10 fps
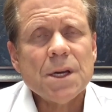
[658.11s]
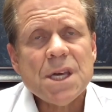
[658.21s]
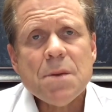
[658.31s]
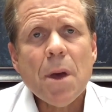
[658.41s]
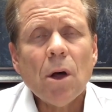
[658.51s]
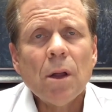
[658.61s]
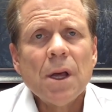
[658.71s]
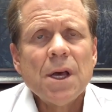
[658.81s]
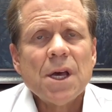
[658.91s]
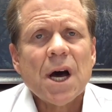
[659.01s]
Email,
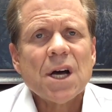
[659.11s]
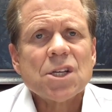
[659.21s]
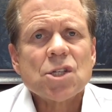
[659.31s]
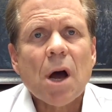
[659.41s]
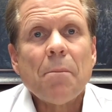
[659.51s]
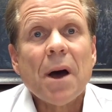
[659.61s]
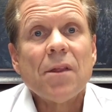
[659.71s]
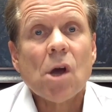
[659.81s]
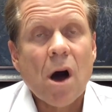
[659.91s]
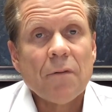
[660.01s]
stop by
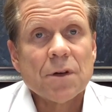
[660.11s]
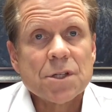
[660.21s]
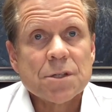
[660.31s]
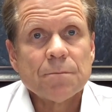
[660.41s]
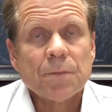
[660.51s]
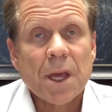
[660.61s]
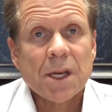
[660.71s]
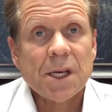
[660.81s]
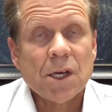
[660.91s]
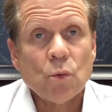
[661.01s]
the office.
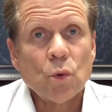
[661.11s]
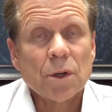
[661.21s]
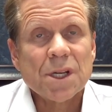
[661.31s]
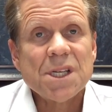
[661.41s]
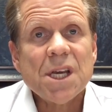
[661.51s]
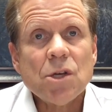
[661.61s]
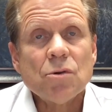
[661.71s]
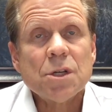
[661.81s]
And again, we'll continue